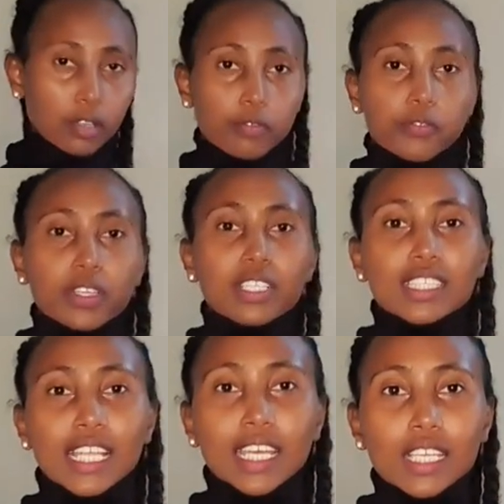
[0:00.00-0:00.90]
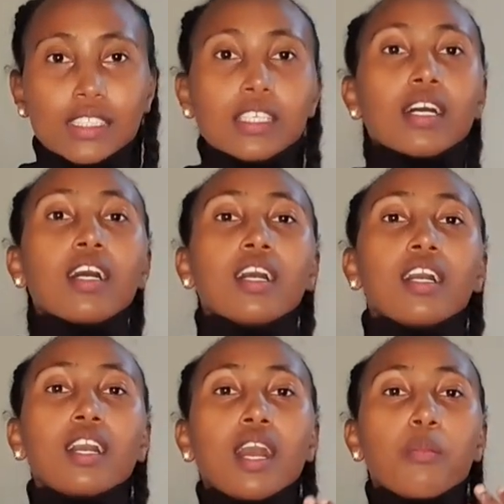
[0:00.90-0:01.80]
Feels like it's
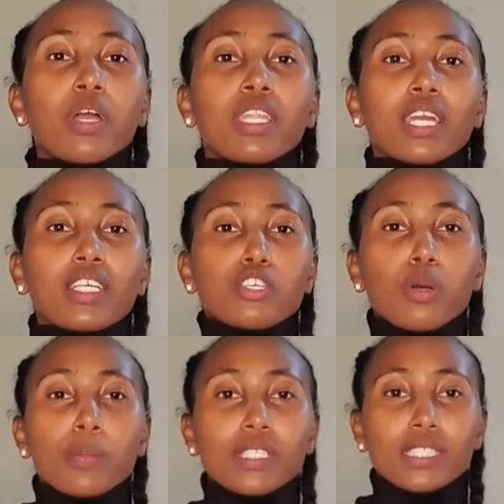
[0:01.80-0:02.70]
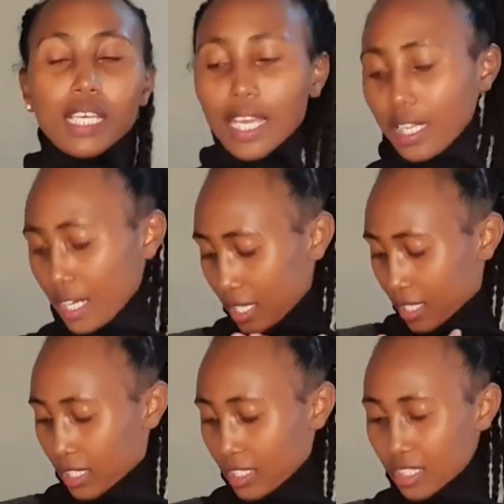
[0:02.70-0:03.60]
I'm wearing a top inside, and
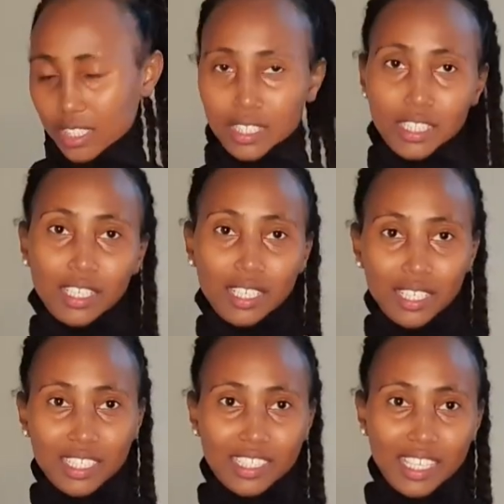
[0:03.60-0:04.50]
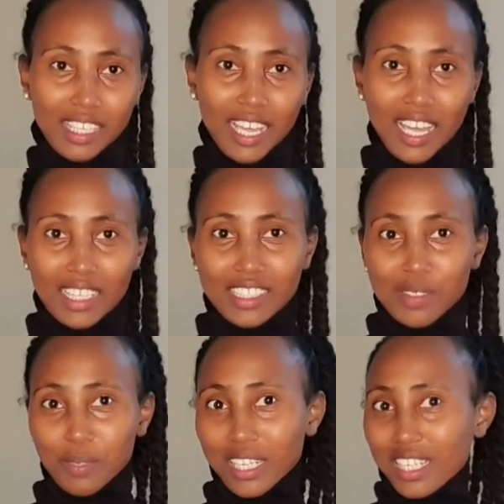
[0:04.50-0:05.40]
then these are the hands,
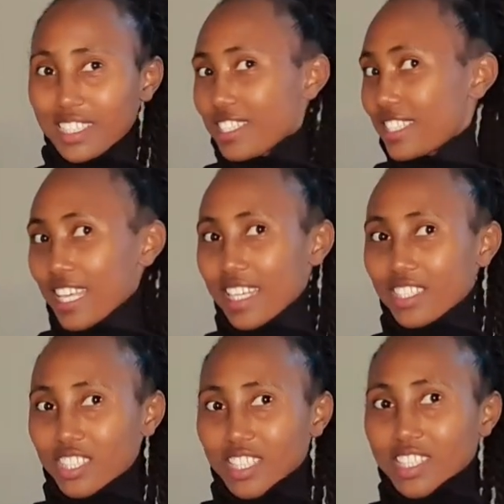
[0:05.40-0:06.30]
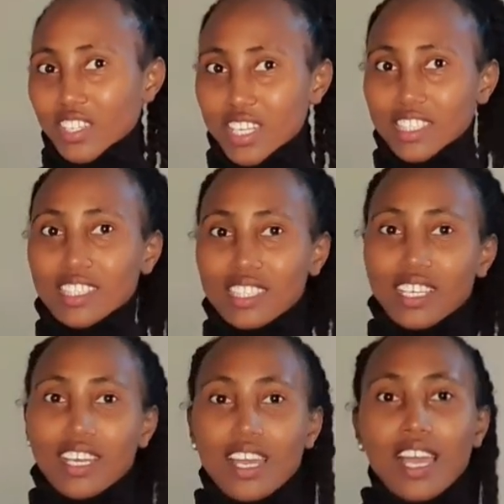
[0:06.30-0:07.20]
but it's just a dress.
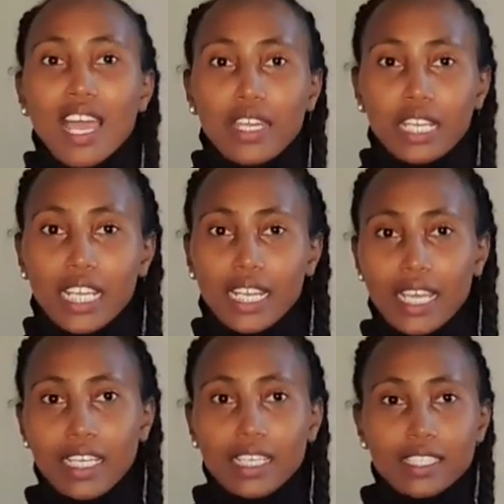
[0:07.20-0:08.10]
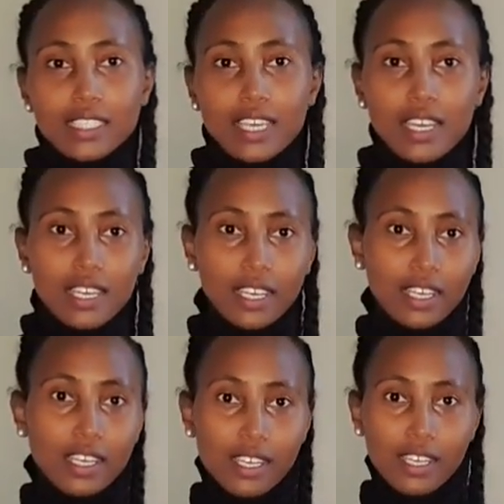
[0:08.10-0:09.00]
I really like it.
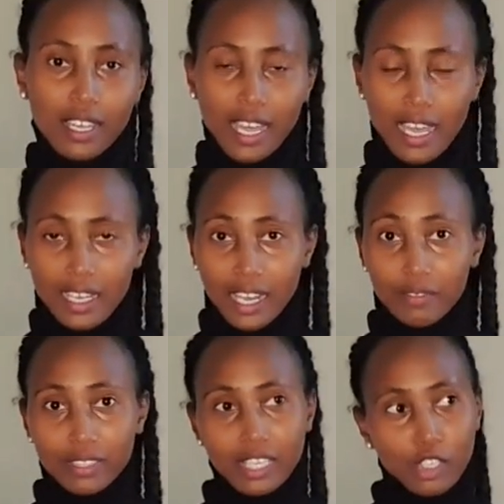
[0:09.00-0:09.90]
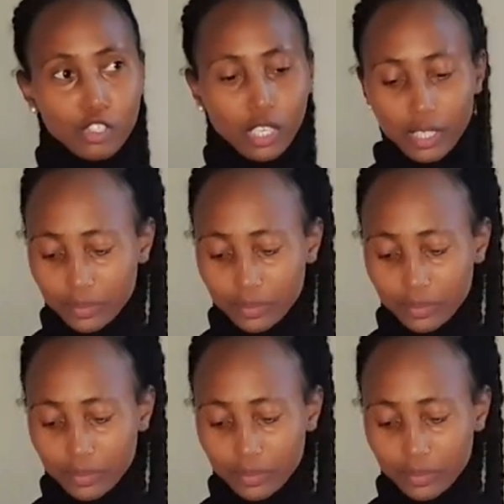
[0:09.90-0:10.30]
I love it, actually.